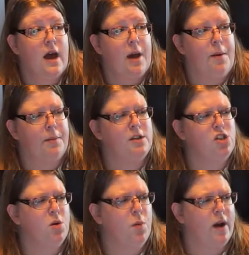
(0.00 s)
I'm not
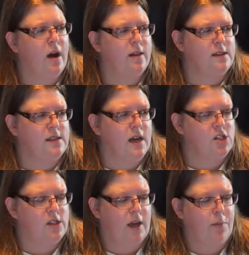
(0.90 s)
sure where I got this
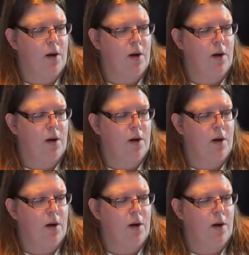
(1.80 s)
actually,